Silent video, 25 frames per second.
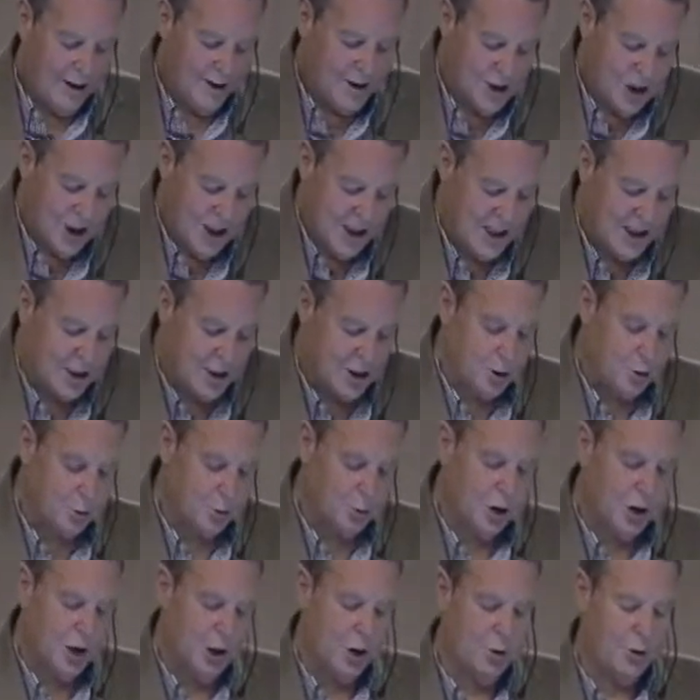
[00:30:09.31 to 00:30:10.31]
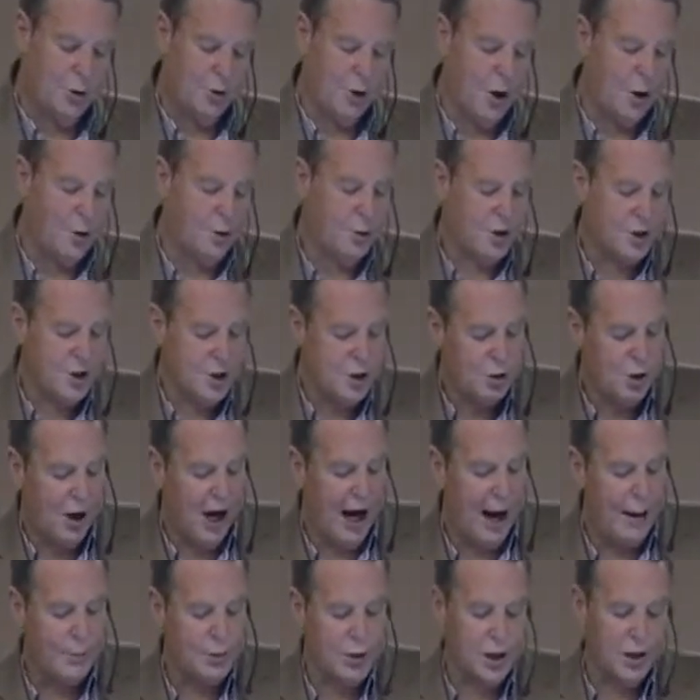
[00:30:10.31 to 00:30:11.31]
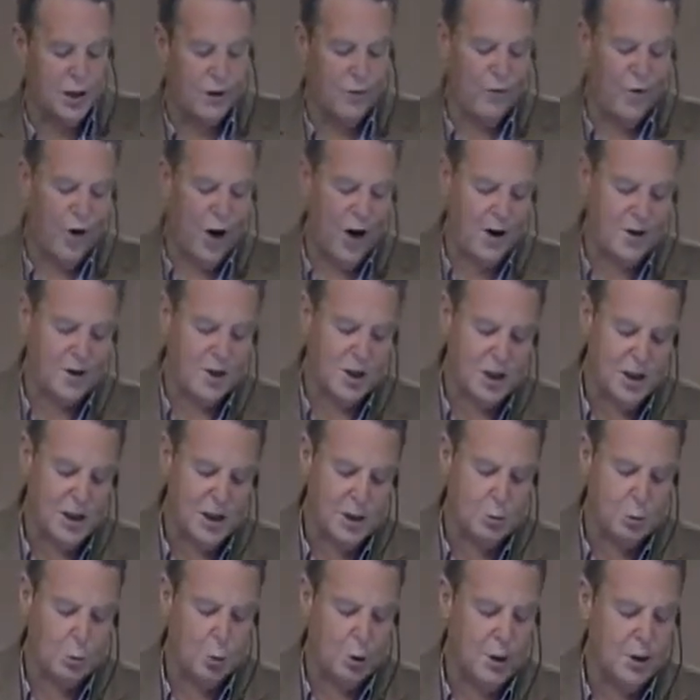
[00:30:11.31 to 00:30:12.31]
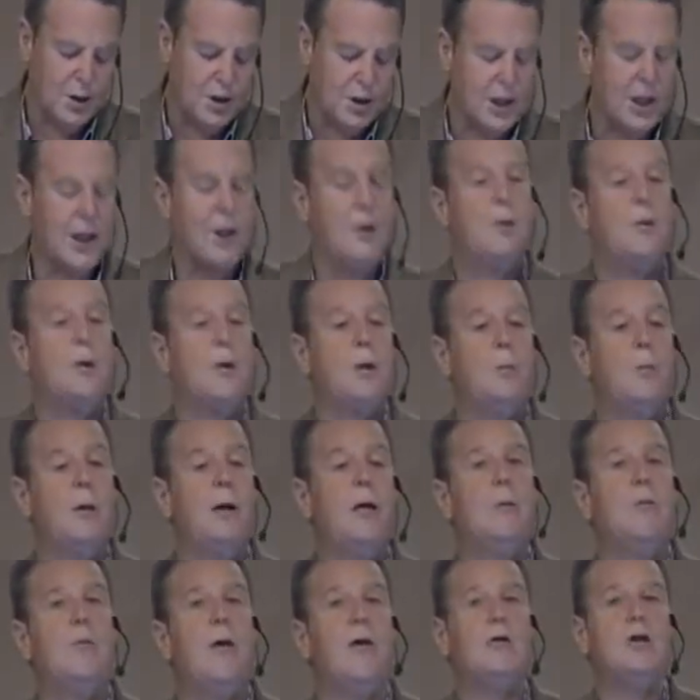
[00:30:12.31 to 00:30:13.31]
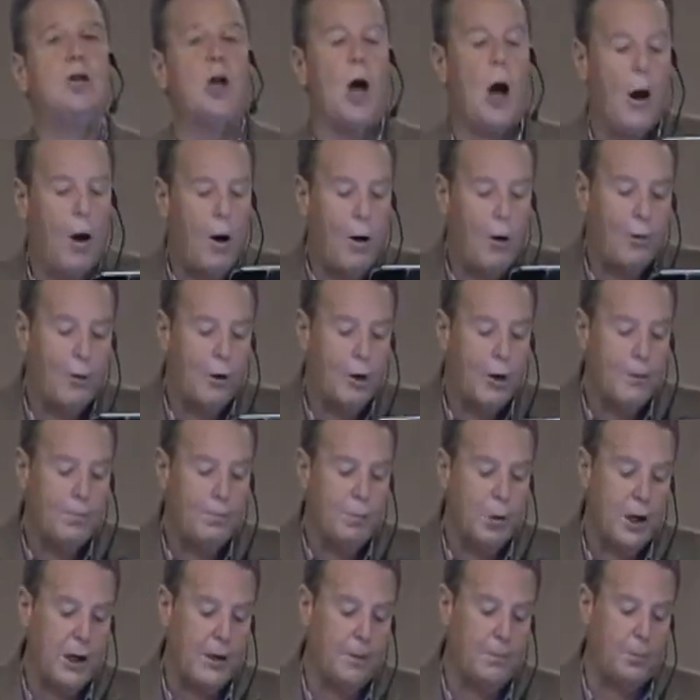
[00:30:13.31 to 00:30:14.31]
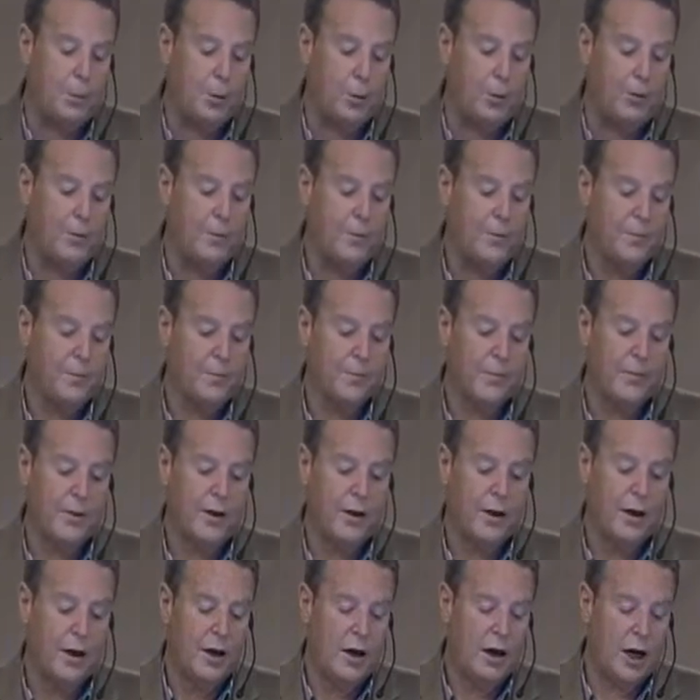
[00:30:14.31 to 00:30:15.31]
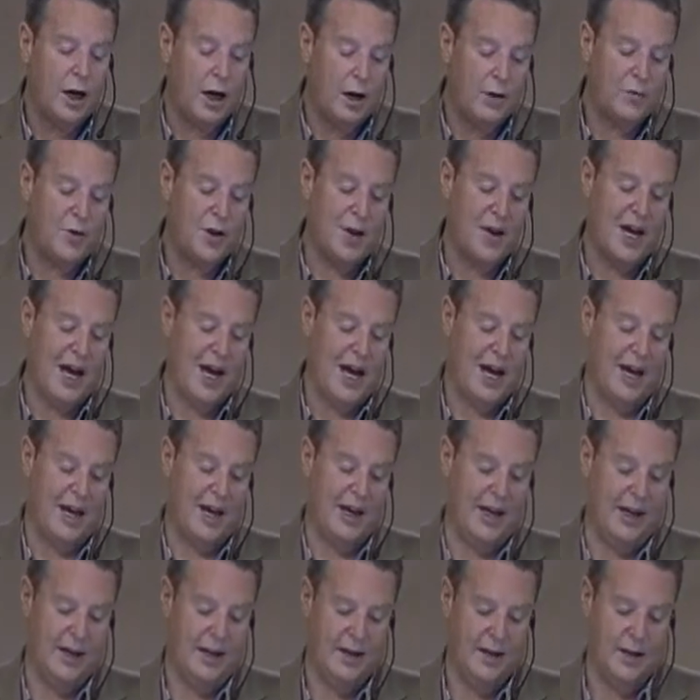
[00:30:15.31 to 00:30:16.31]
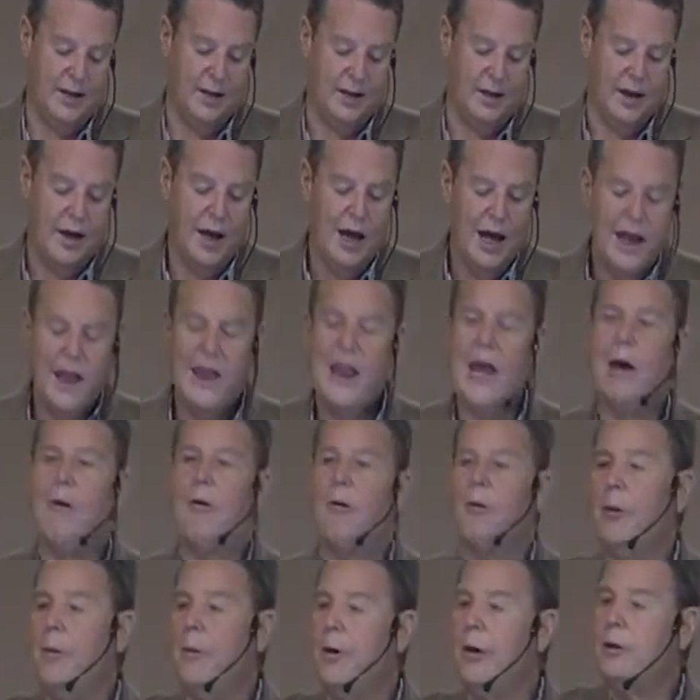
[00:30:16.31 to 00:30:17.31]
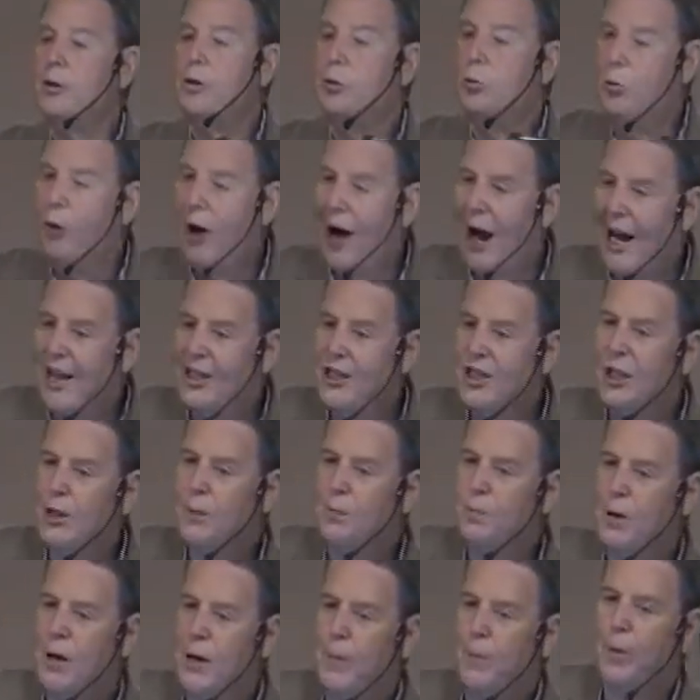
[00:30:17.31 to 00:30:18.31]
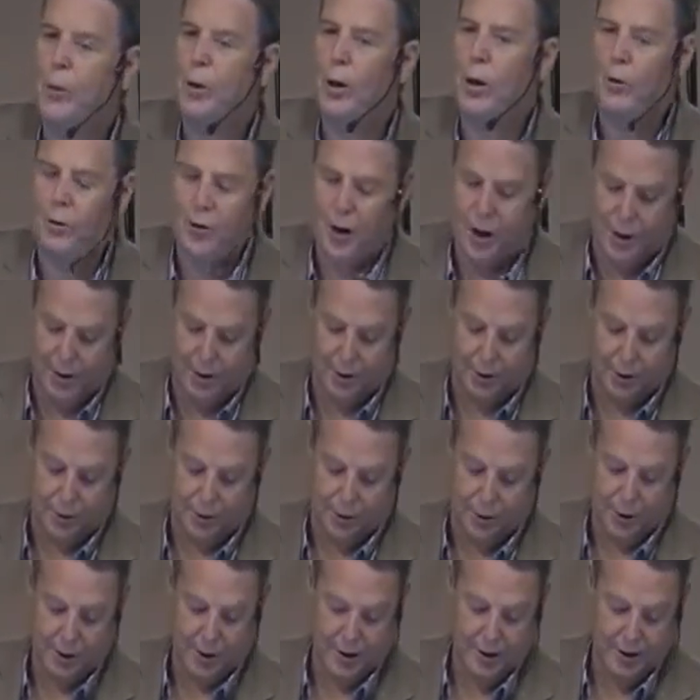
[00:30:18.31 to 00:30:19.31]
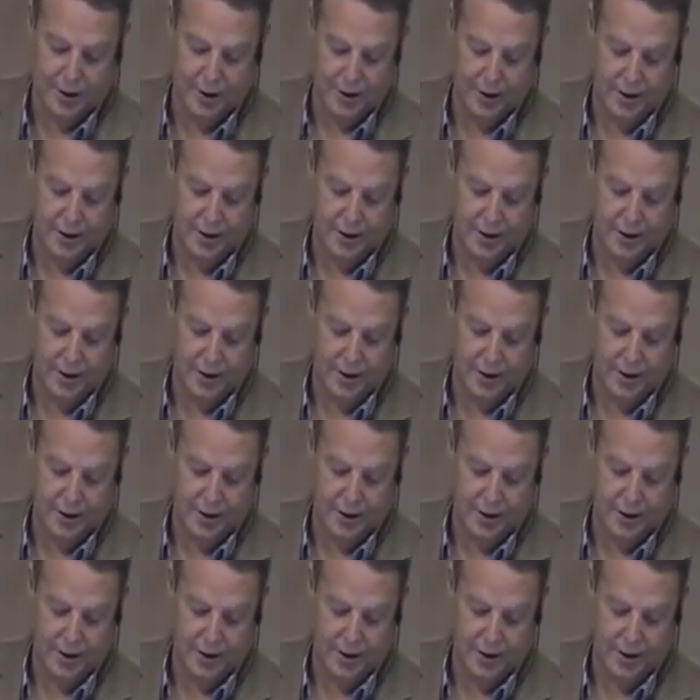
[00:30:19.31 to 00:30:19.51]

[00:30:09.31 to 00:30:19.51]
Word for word: While Jesus was here on earth, the scribes and the Pharisees were considered to be the most holy people of the day. They were the most righteous people on earth.